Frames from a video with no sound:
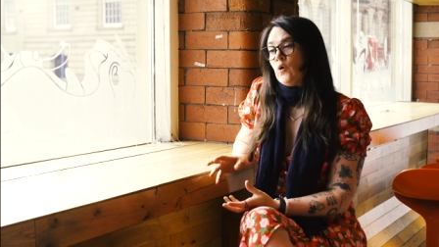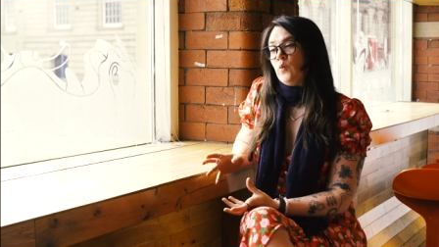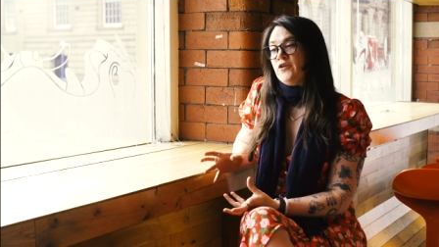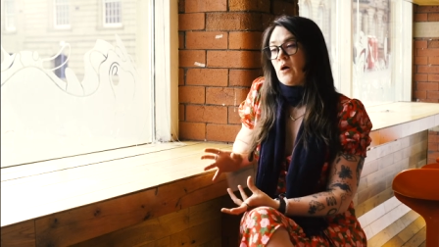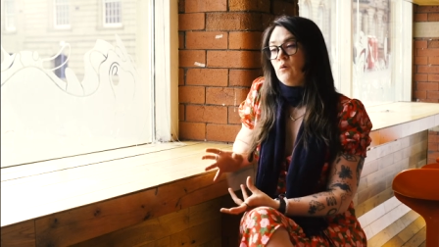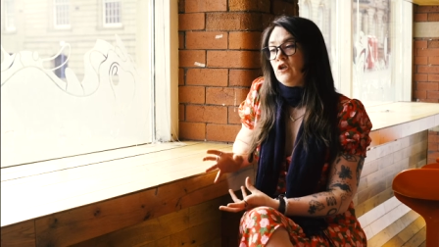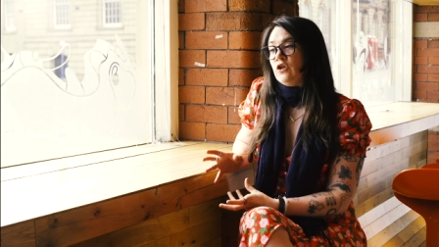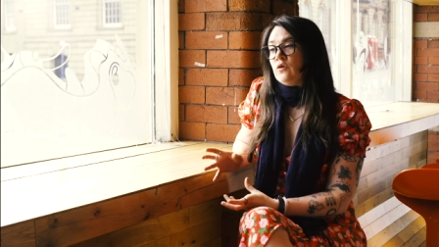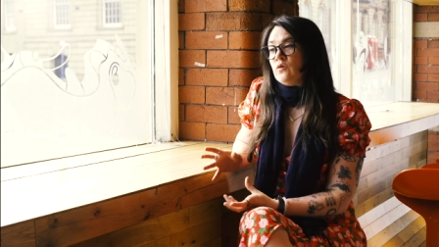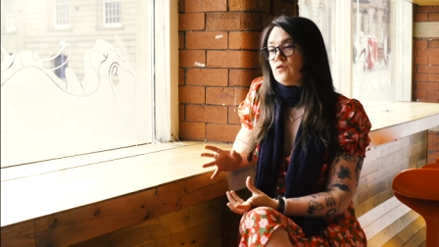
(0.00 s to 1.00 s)
We don't
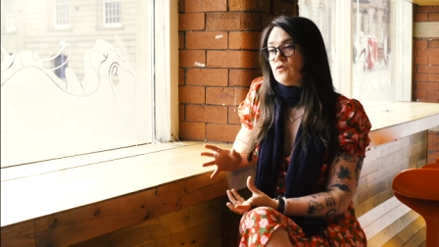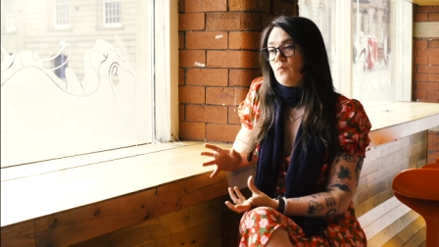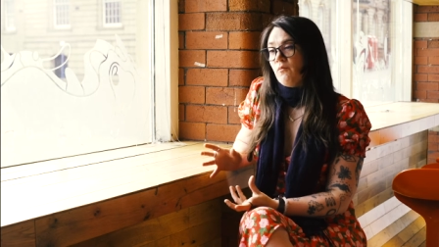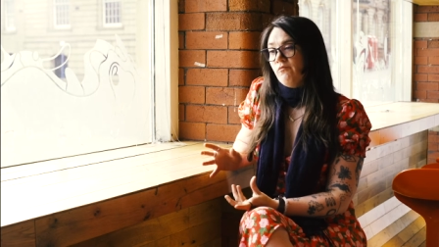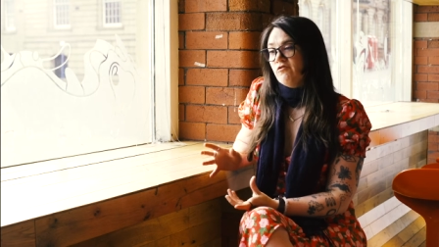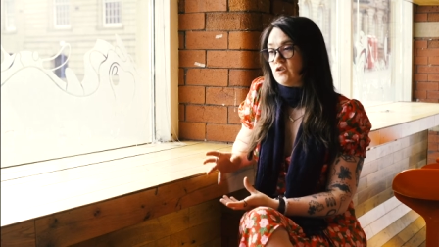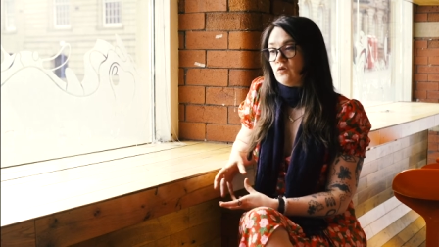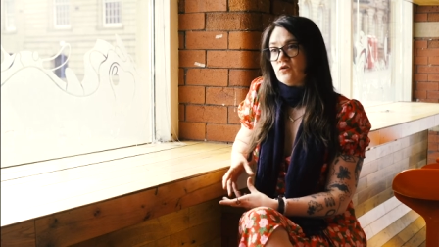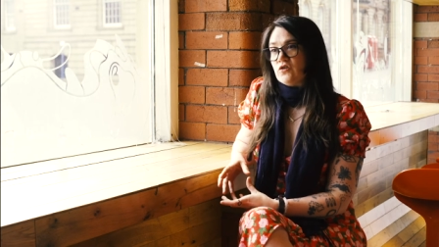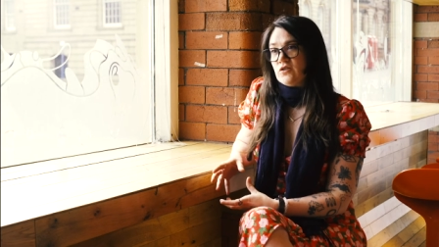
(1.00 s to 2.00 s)
use
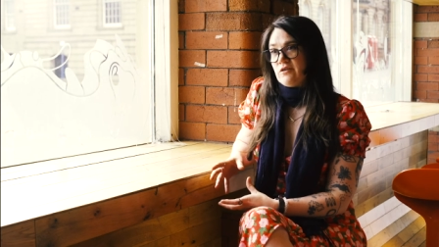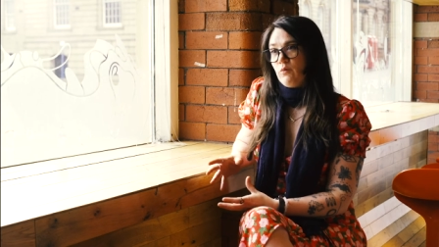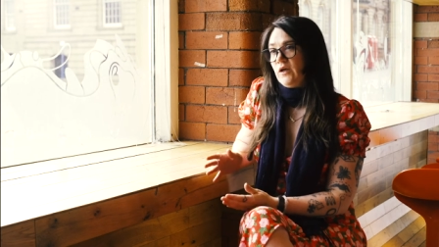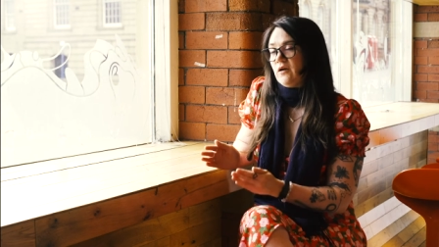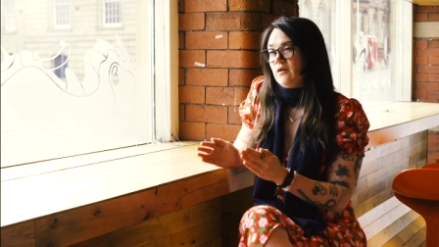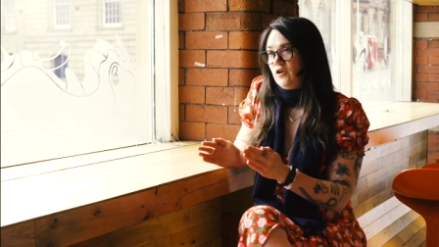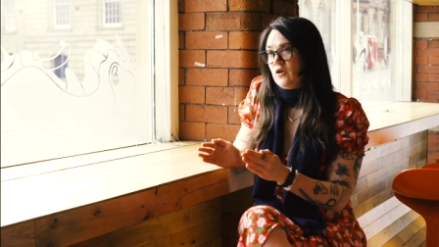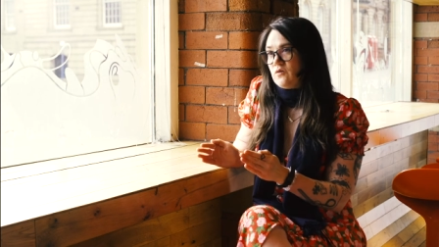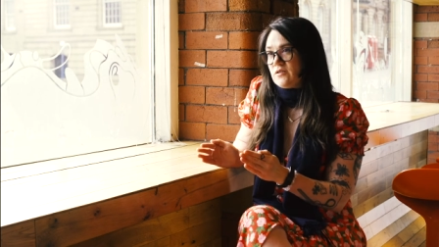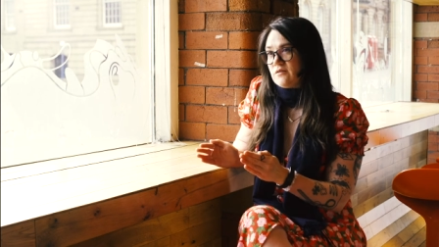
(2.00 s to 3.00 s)
resources if we could
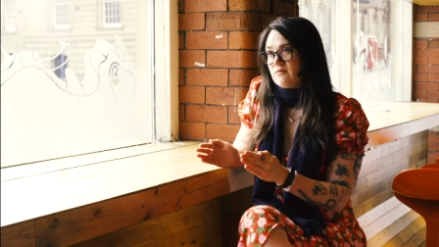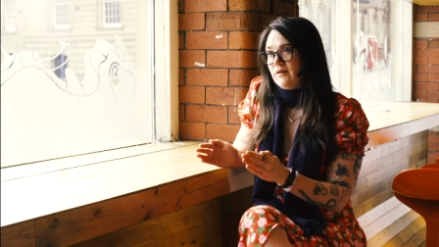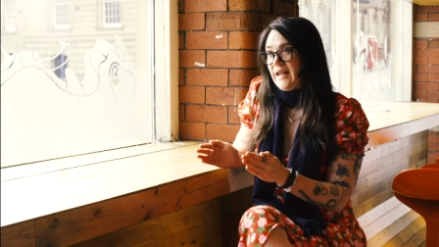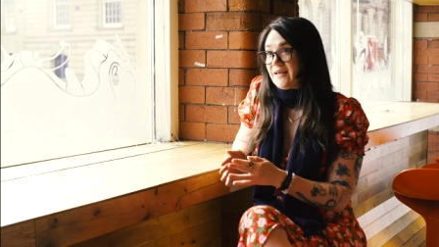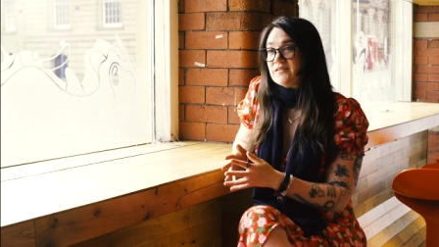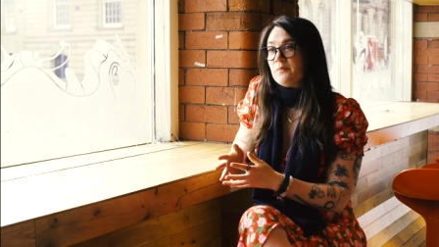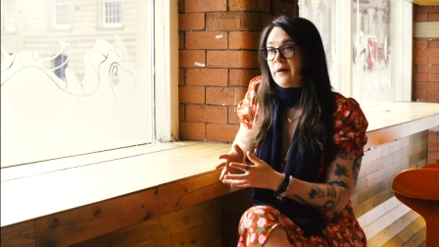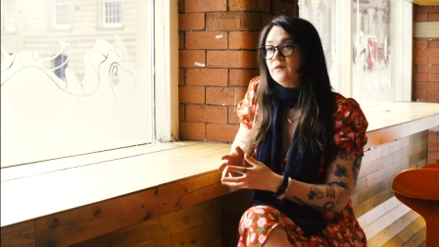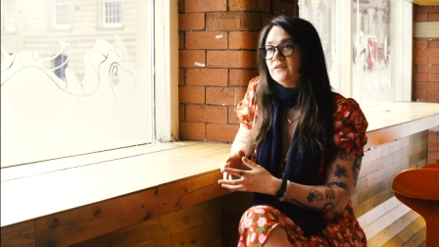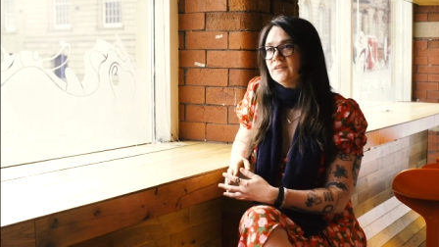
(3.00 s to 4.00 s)
use less
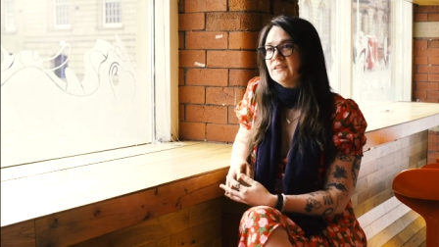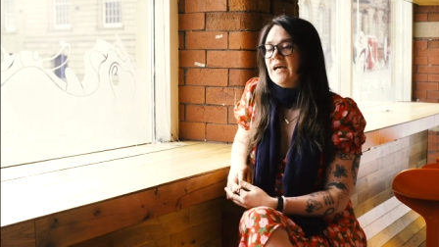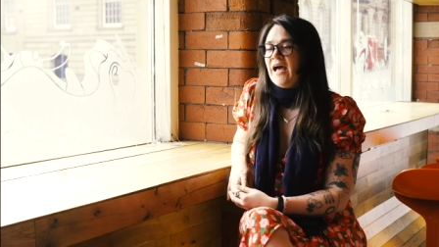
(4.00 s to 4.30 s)
amounts.